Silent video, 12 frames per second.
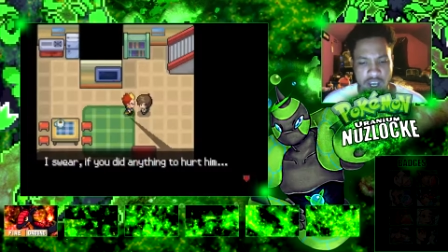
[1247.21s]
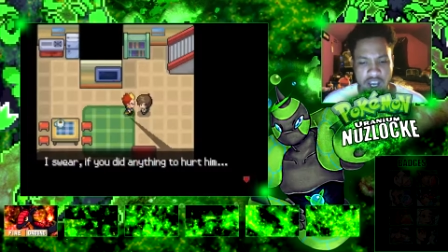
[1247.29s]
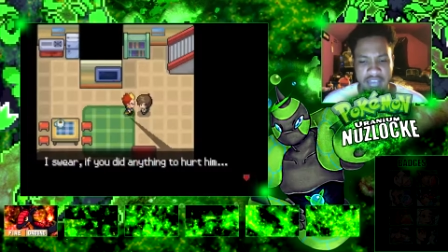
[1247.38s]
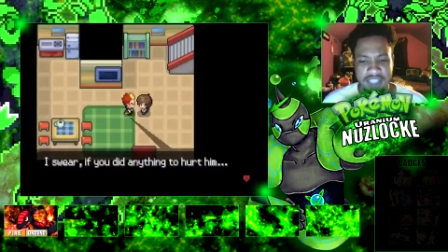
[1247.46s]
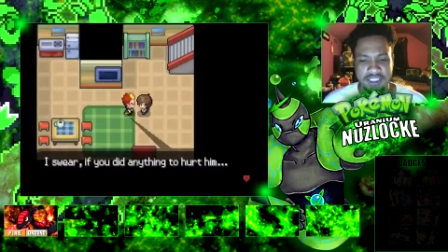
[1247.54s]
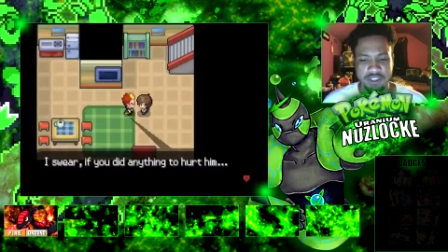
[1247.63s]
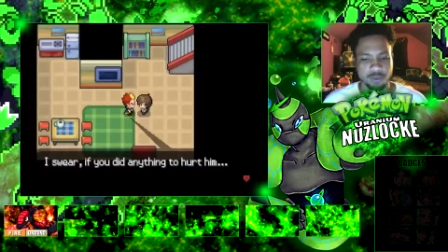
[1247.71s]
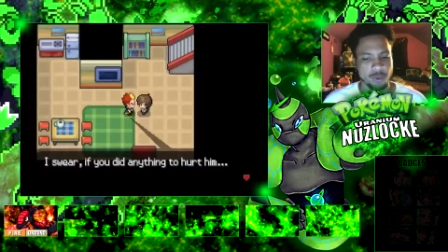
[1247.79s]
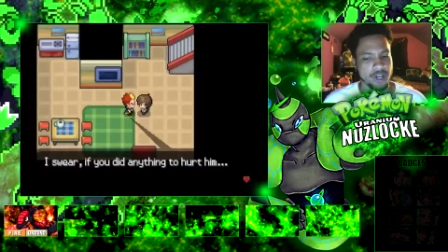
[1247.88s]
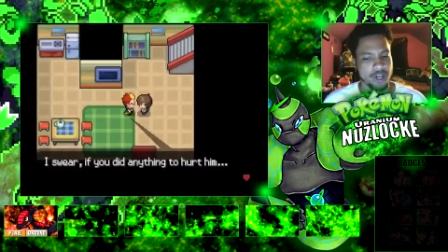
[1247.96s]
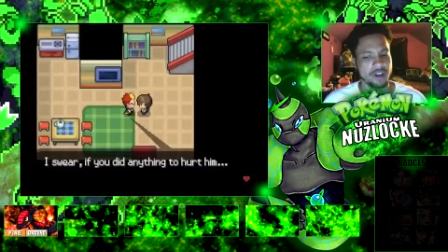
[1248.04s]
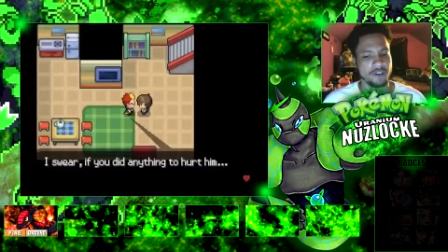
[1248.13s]
I
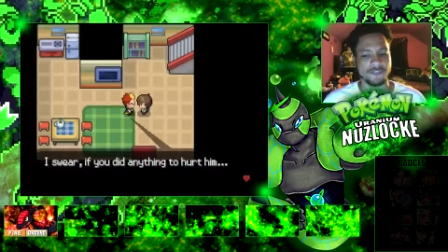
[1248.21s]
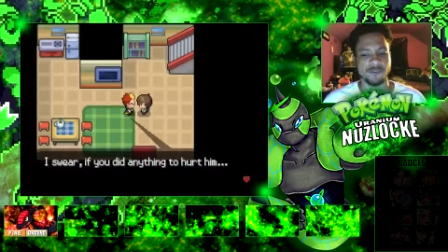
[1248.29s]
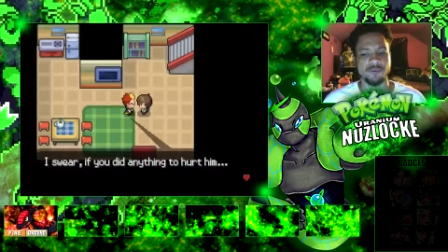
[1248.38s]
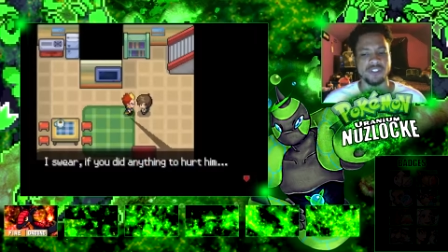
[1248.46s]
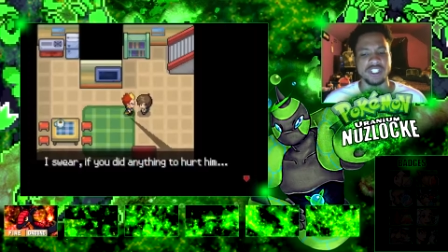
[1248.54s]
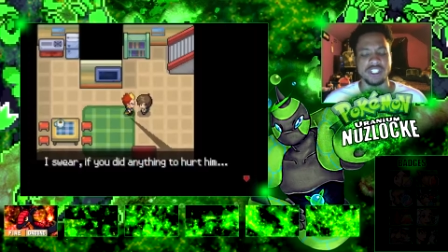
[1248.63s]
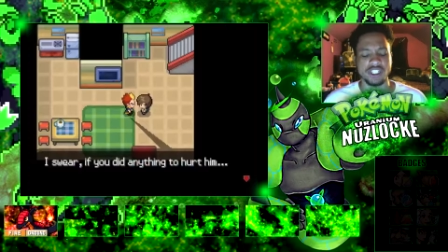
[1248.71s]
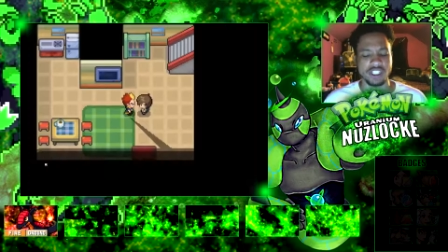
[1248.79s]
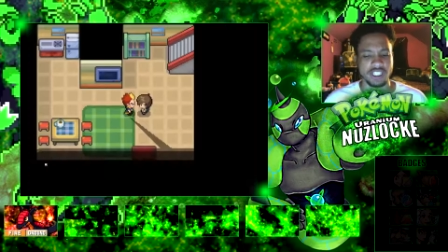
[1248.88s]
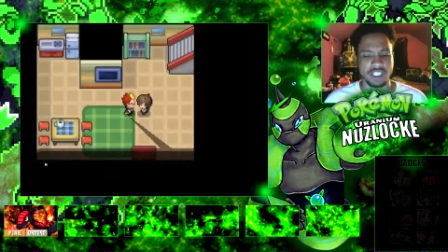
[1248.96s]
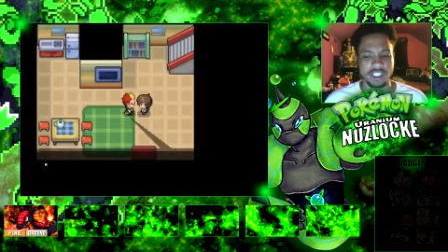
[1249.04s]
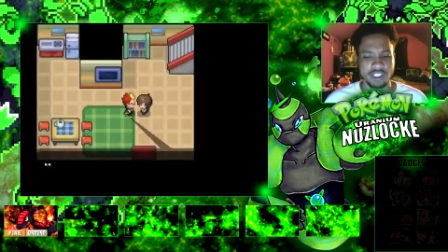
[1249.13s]
swear if you did
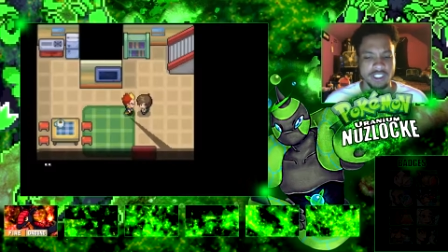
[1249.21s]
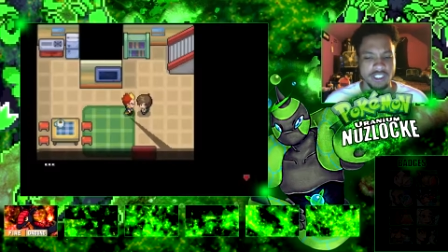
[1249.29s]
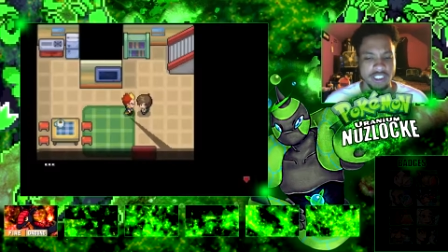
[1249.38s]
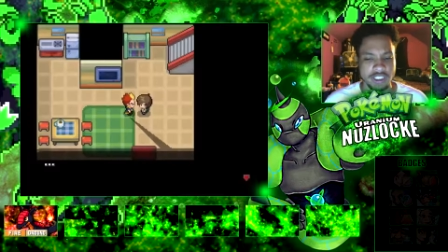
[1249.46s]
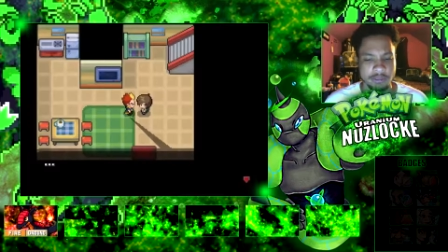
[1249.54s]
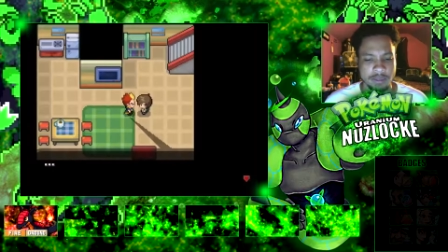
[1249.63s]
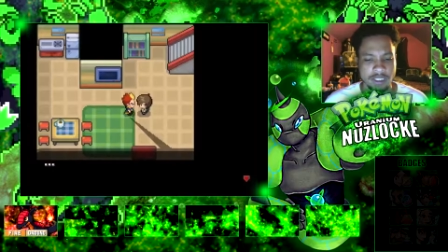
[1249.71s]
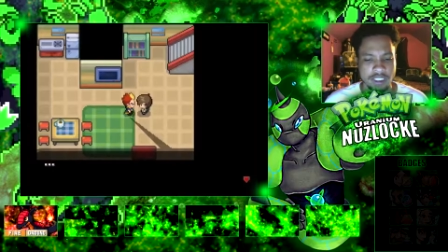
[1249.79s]
anything to hurt him.